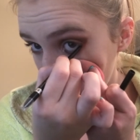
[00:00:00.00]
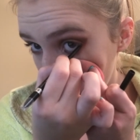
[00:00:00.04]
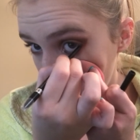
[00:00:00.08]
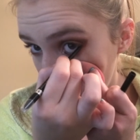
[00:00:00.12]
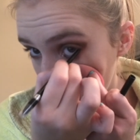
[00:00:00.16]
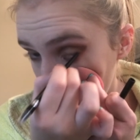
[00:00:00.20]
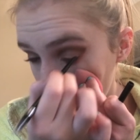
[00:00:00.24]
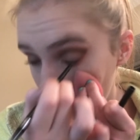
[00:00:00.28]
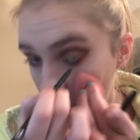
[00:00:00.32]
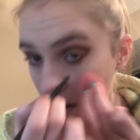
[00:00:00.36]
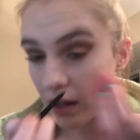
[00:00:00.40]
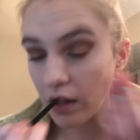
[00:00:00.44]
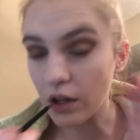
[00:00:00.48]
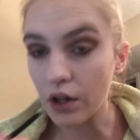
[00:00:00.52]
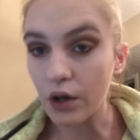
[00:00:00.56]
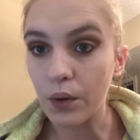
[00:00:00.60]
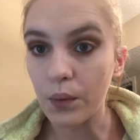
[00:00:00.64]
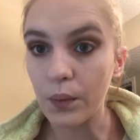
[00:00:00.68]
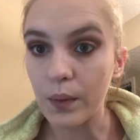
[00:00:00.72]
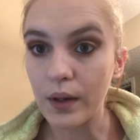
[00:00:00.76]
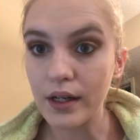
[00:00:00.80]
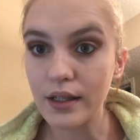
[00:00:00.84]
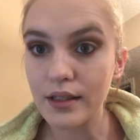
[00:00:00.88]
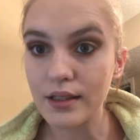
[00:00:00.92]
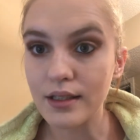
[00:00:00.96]
I know it might look
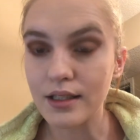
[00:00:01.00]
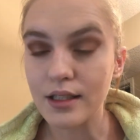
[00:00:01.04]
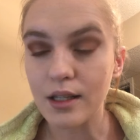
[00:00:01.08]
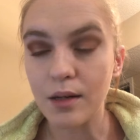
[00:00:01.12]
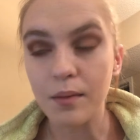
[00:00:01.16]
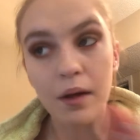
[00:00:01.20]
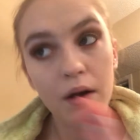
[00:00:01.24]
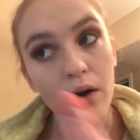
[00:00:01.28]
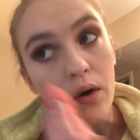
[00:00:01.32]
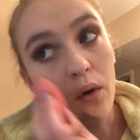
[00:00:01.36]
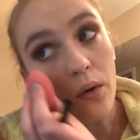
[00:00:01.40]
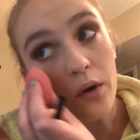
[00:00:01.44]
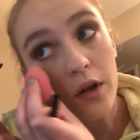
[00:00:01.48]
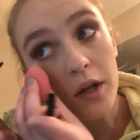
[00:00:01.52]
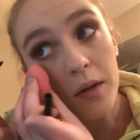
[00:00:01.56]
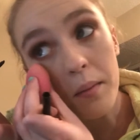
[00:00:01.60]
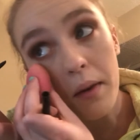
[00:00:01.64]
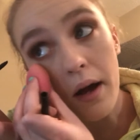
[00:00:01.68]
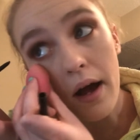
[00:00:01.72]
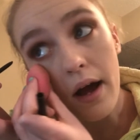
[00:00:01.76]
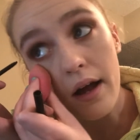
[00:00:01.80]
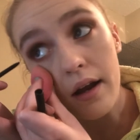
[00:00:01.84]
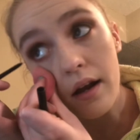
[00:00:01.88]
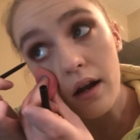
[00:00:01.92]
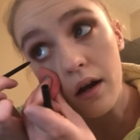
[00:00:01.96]
weird since I'm like holding
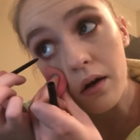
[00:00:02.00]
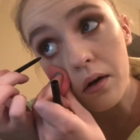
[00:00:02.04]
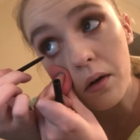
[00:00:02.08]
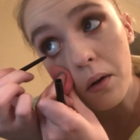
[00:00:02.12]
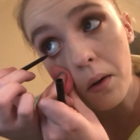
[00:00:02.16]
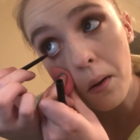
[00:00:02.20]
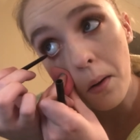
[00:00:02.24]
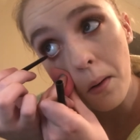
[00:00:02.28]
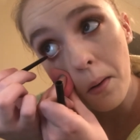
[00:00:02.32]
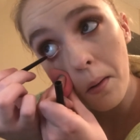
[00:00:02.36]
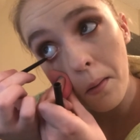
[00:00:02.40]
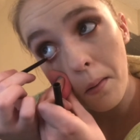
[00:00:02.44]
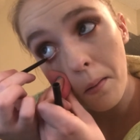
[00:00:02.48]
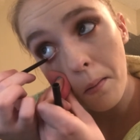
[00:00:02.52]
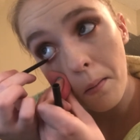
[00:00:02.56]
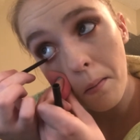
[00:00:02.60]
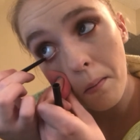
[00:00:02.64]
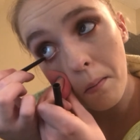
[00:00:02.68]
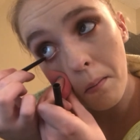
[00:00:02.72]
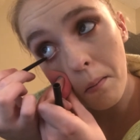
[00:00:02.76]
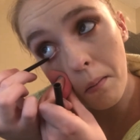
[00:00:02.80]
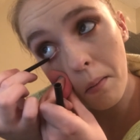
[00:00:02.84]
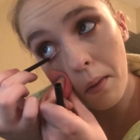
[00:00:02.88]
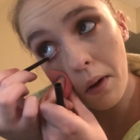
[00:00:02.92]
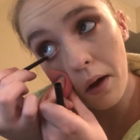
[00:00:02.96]
my eye down,
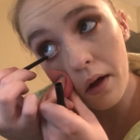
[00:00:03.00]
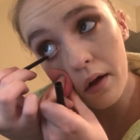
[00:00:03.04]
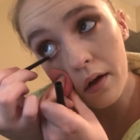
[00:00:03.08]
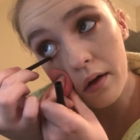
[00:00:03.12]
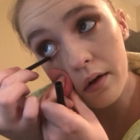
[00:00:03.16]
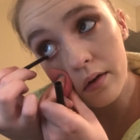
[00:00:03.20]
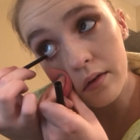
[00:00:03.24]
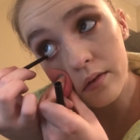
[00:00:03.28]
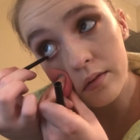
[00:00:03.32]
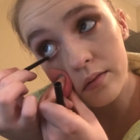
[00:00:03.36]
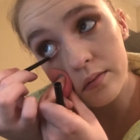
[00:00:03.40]
but